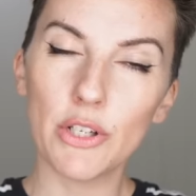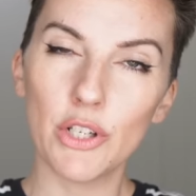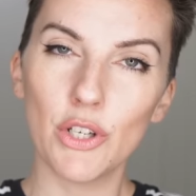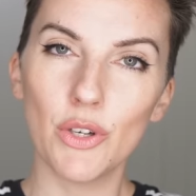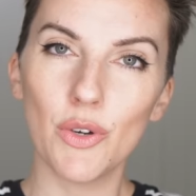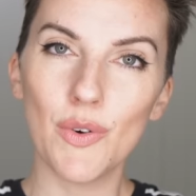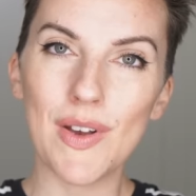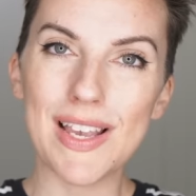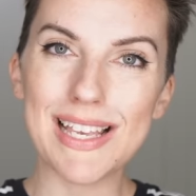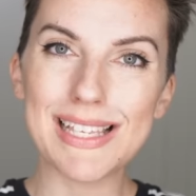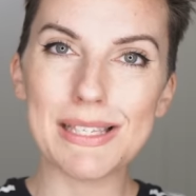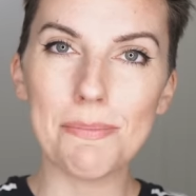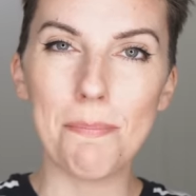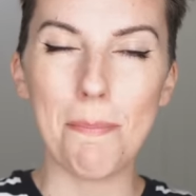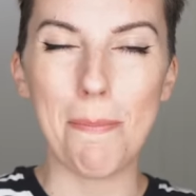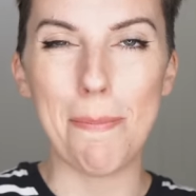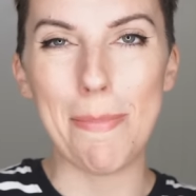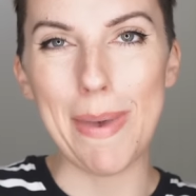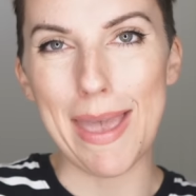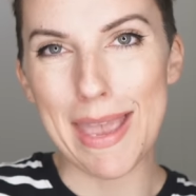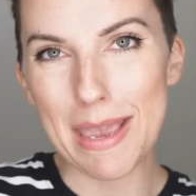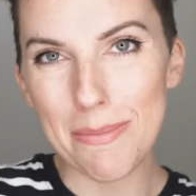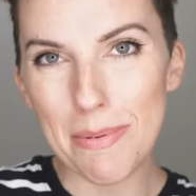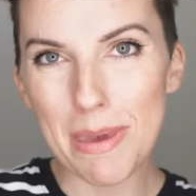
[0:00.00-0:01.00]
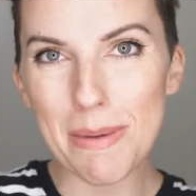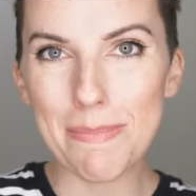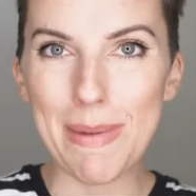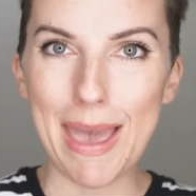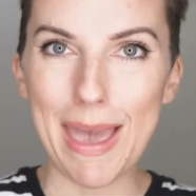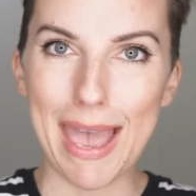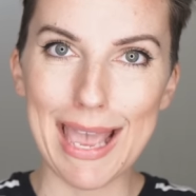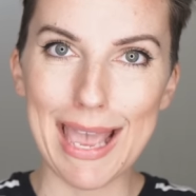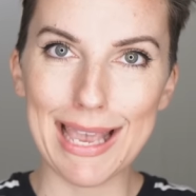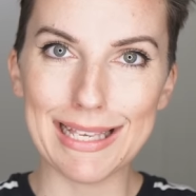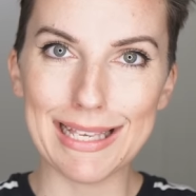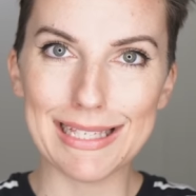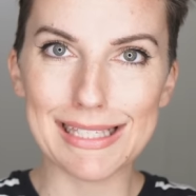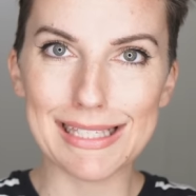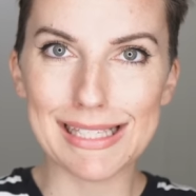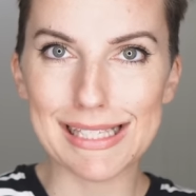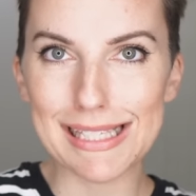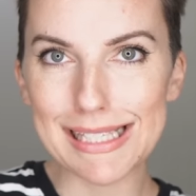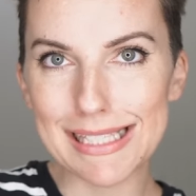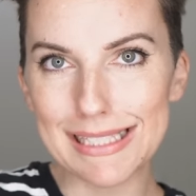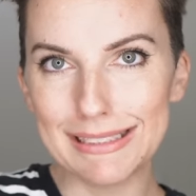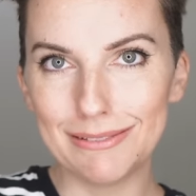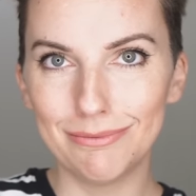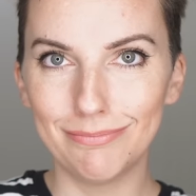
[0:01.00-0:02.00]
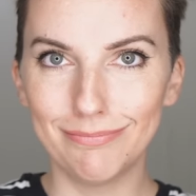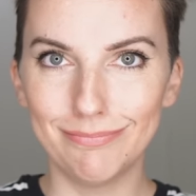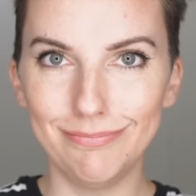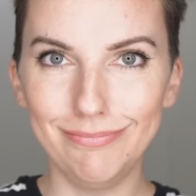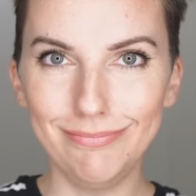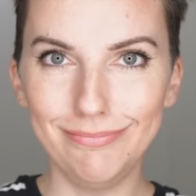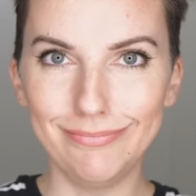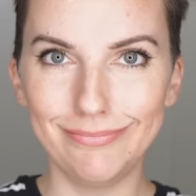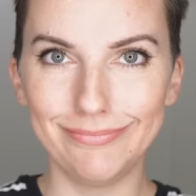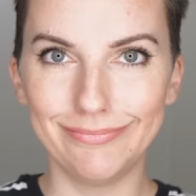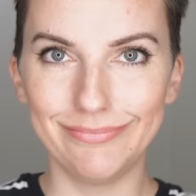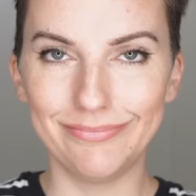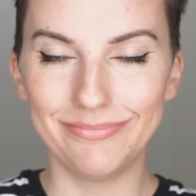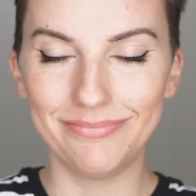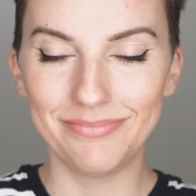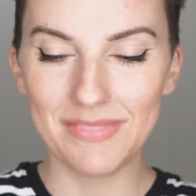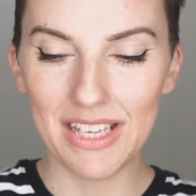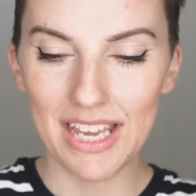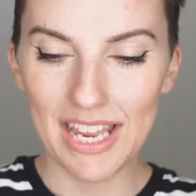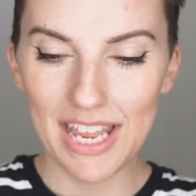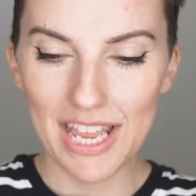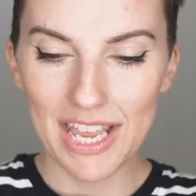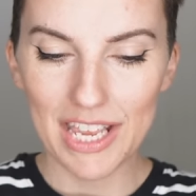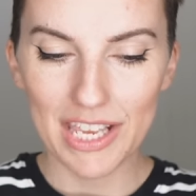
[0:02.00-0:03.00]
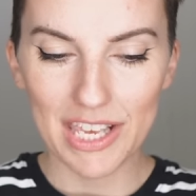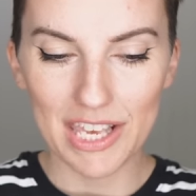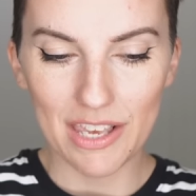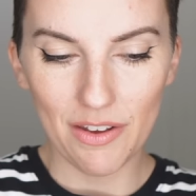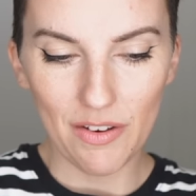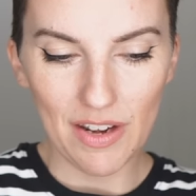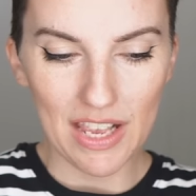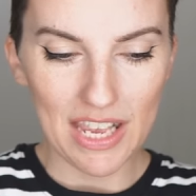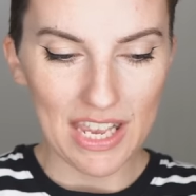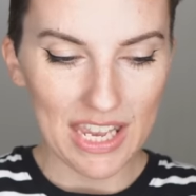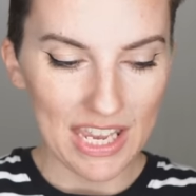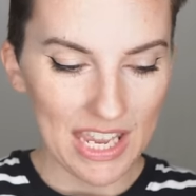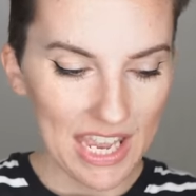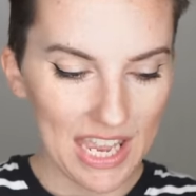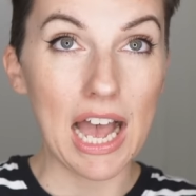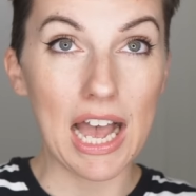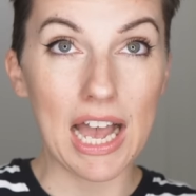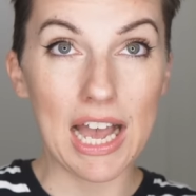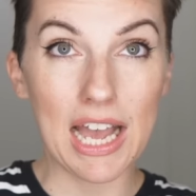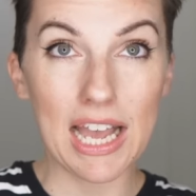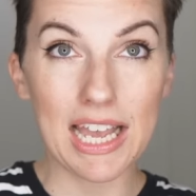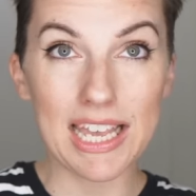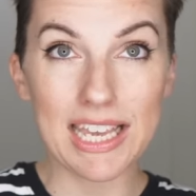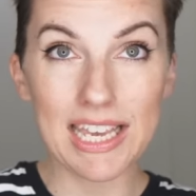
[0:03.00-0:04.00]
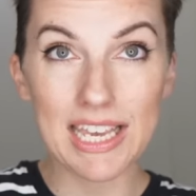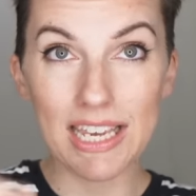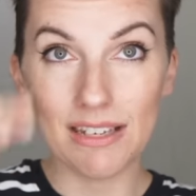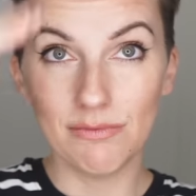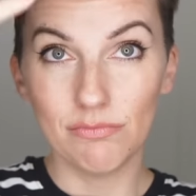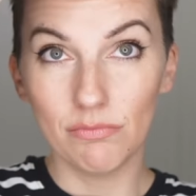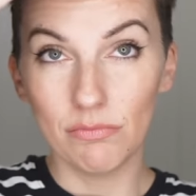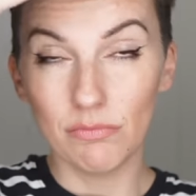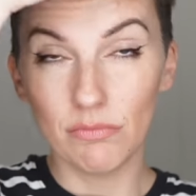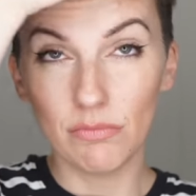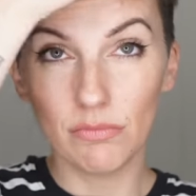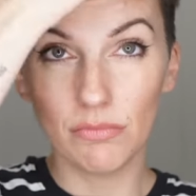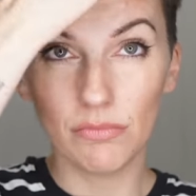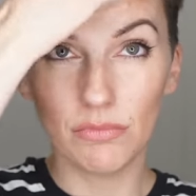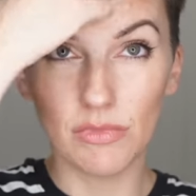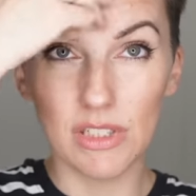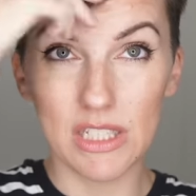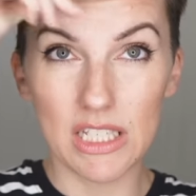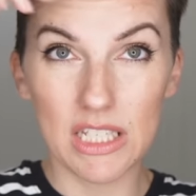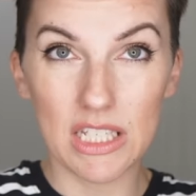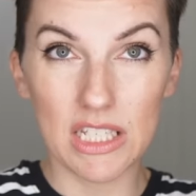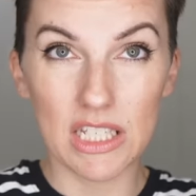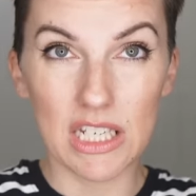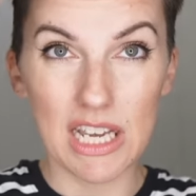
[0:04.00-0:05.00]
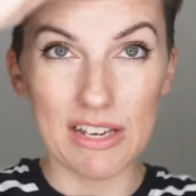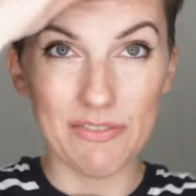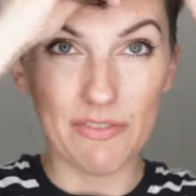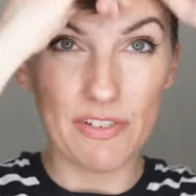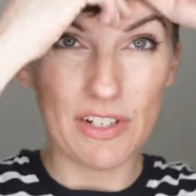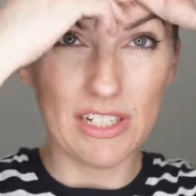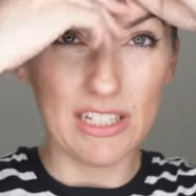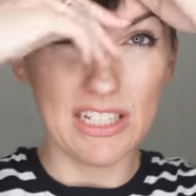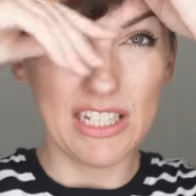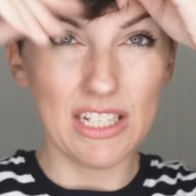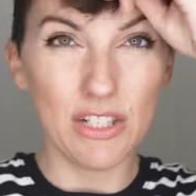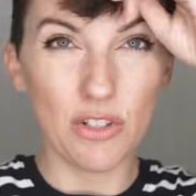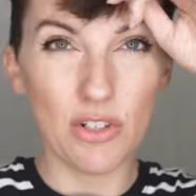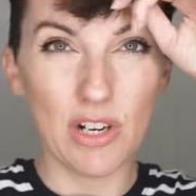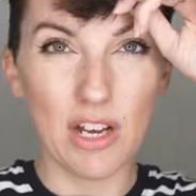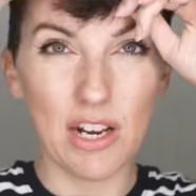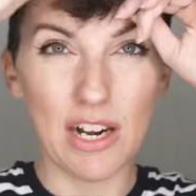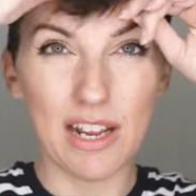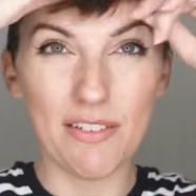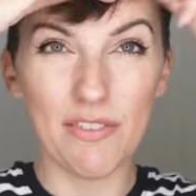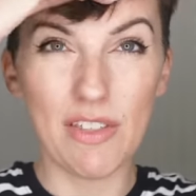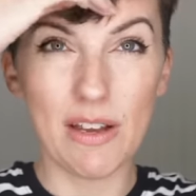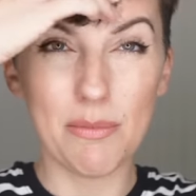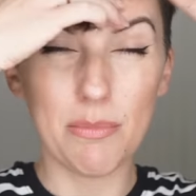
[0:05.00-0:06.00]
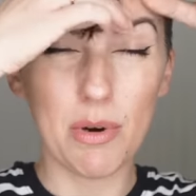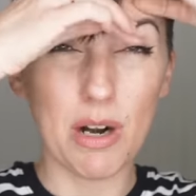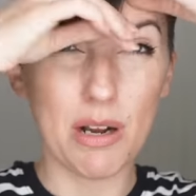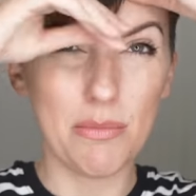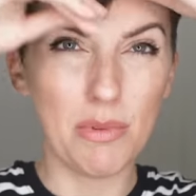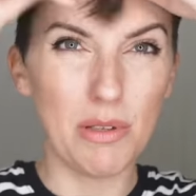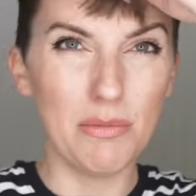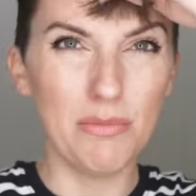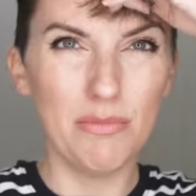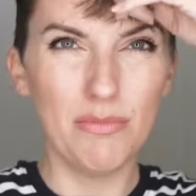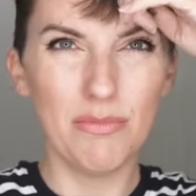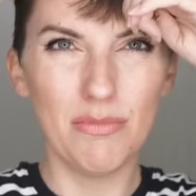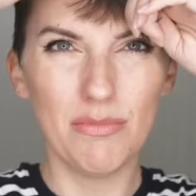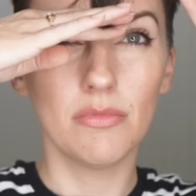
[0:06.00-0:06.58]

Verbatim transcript: two is baby bangs. Mmm, cutie. I'm definitely do not have that problem.